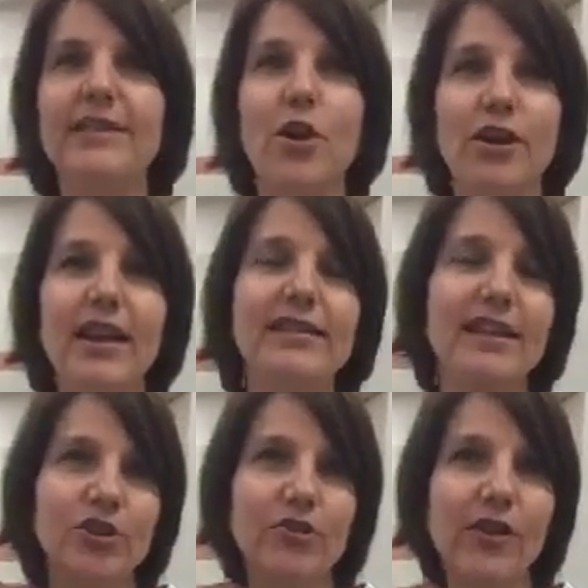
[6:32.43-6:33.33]
So yes,
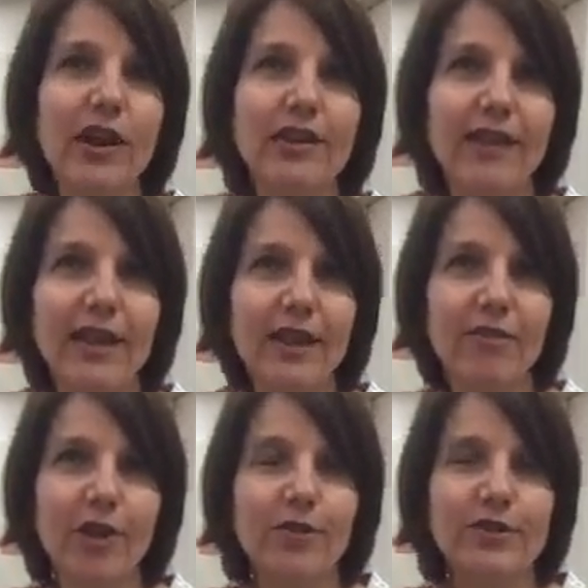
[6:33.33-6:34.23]
they keep
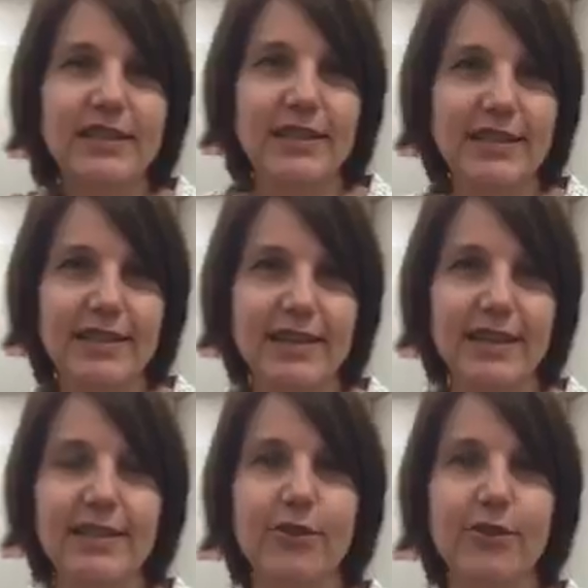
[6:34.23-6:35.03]
very good statistics